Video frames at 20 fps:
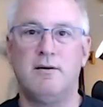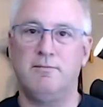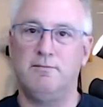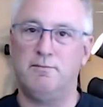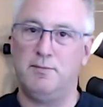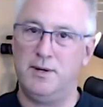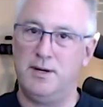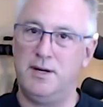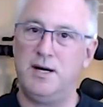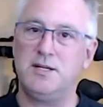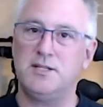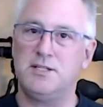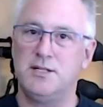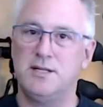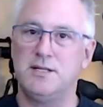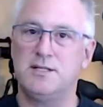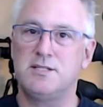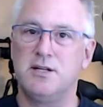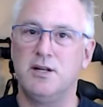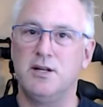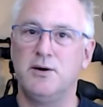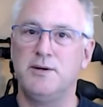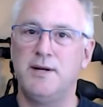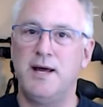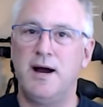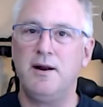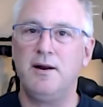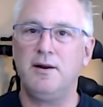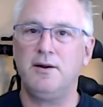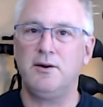production has slowed
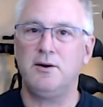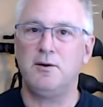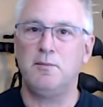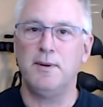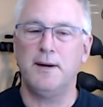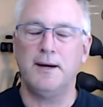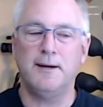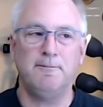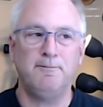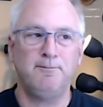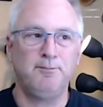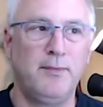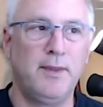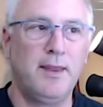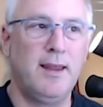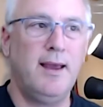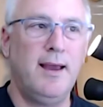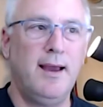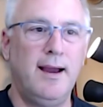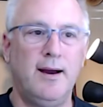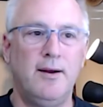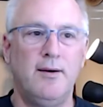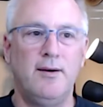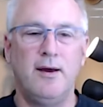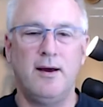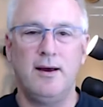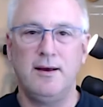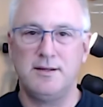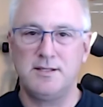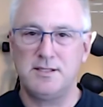down a little bit. And
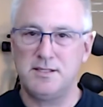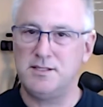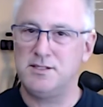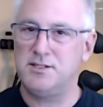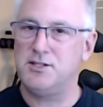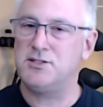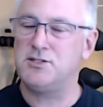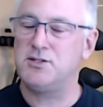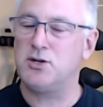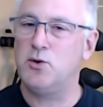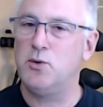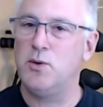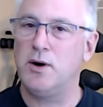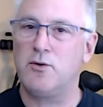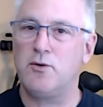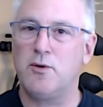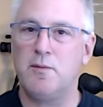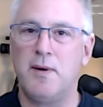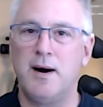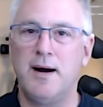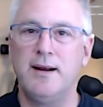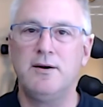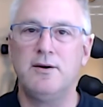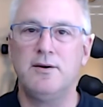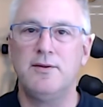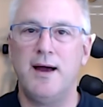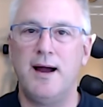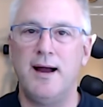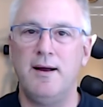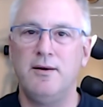this is just a quick reminder
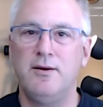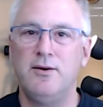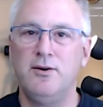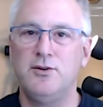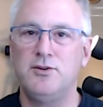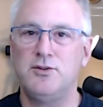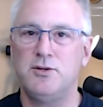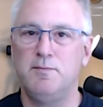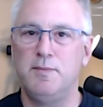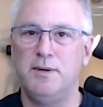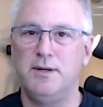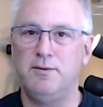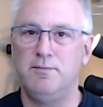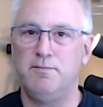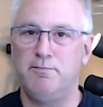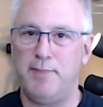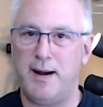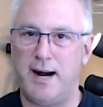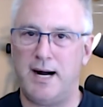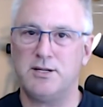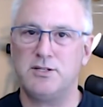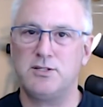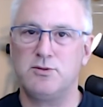that you should be batch